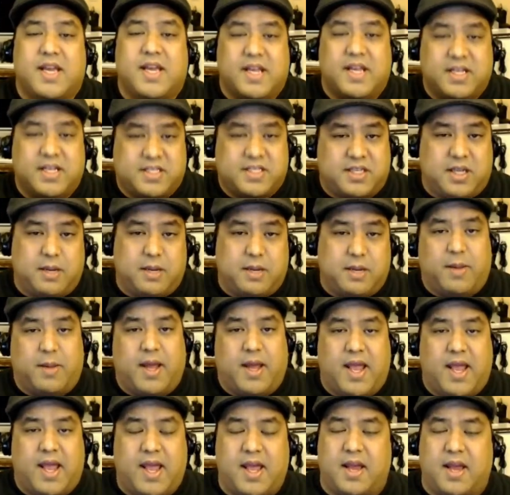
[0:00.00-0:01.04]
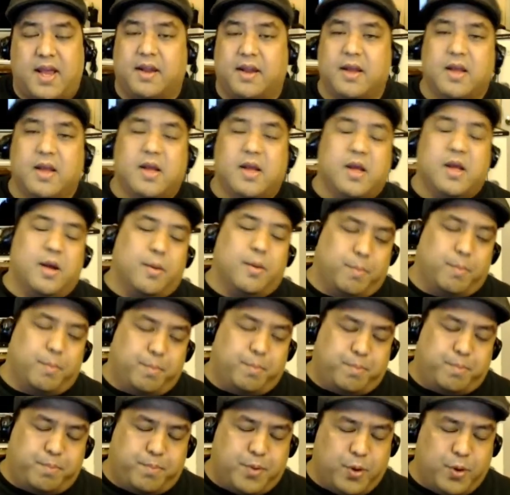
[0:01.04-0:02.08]
It's in my hand.
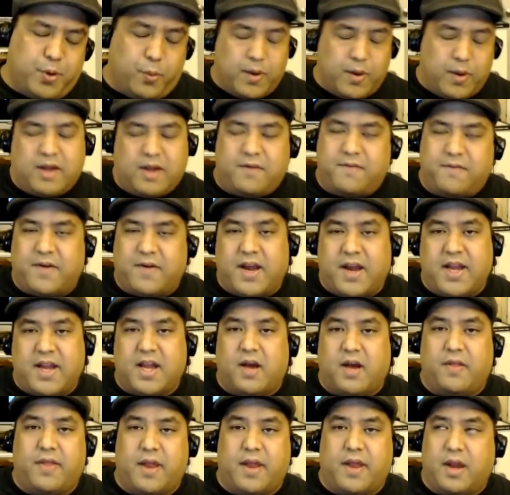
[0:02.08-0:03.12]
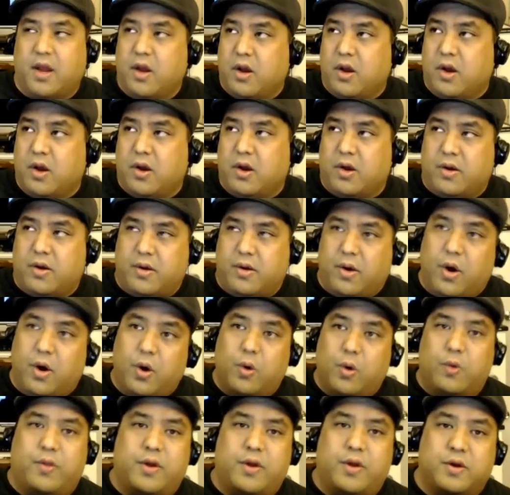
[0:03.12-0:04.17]
But I find out that,
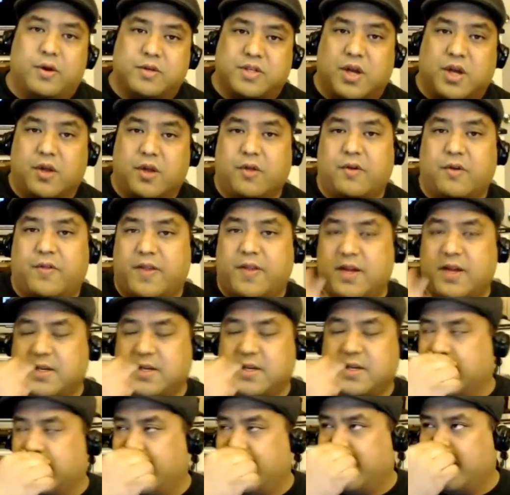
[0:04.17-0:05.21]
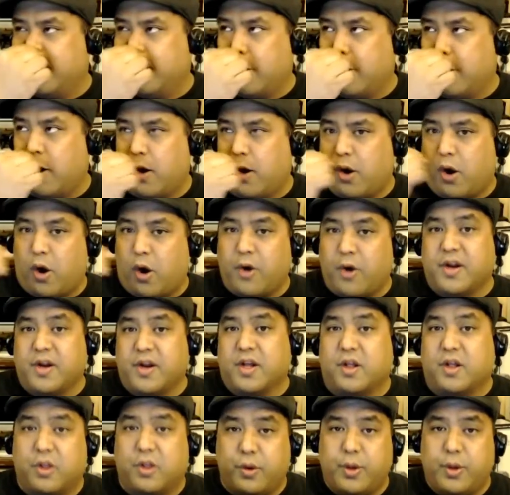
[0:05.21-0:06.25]
there's other things that aren't
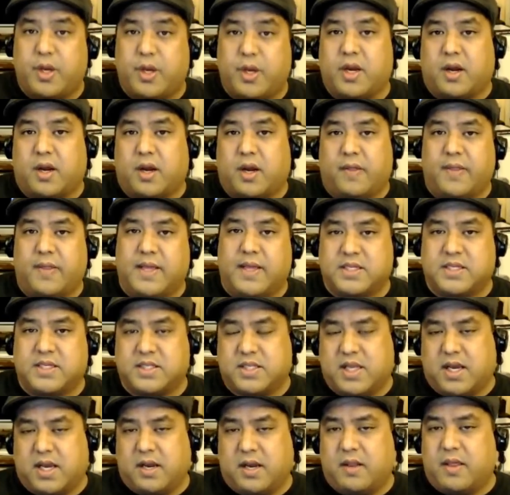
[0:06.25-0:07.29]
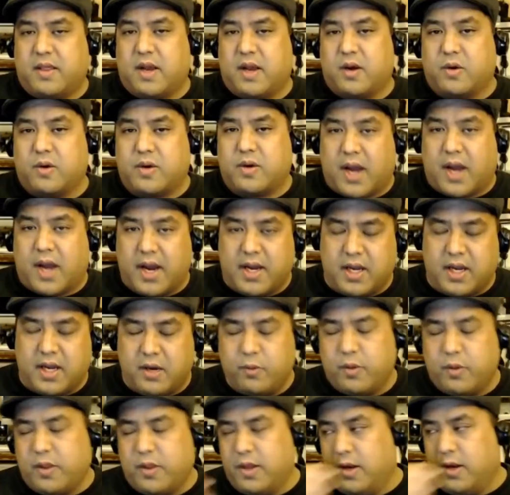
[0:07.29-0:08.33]
included on this that are tied in
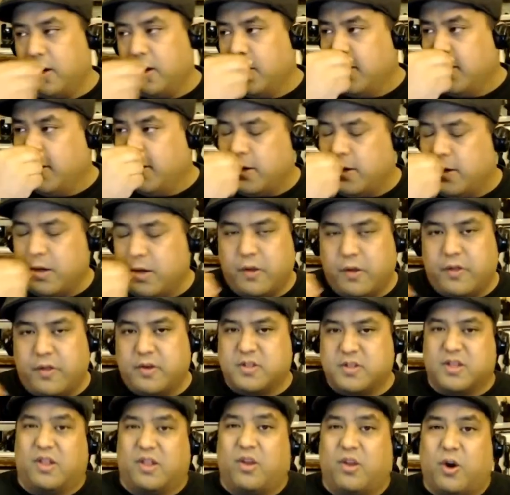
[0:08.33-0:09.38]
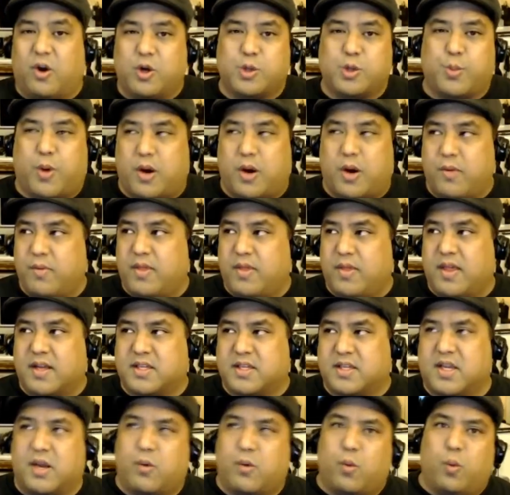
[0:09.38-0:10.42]
with it, there's a large part of me
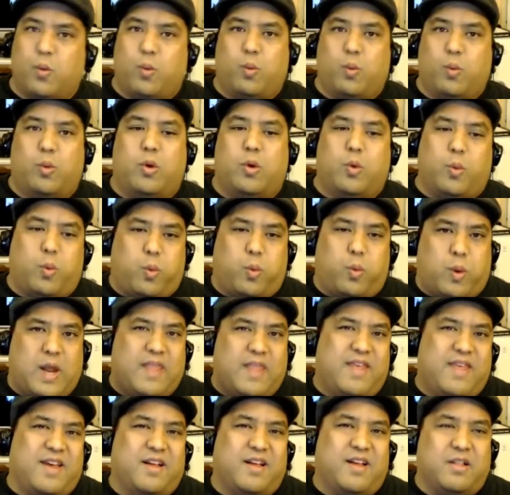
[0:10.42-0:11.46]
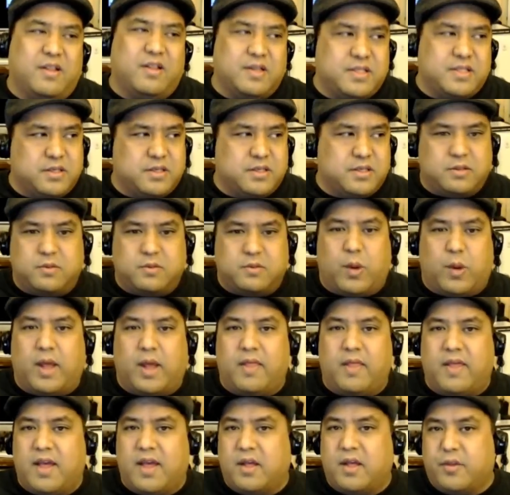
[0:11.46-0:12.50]
that's like, well, why the
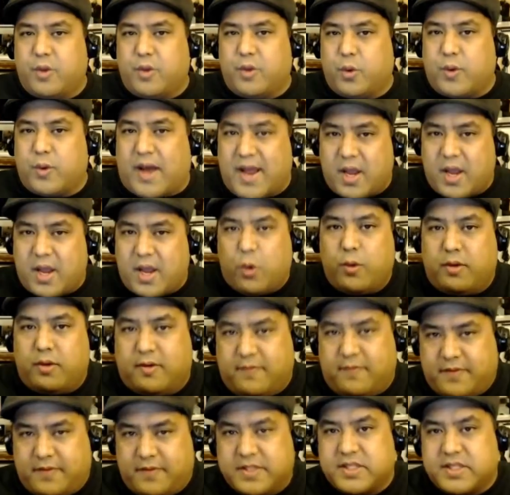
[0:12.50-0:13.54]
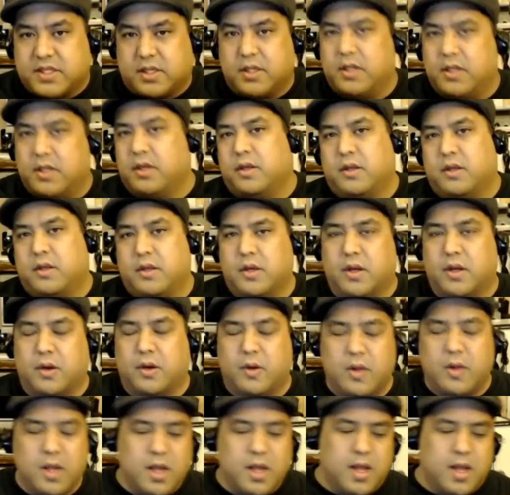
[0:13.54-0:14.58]
hell don't I own it physically?
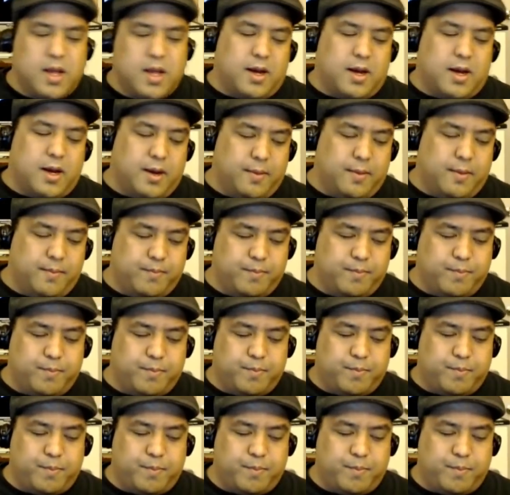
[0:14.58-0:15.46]
Mm-hmm.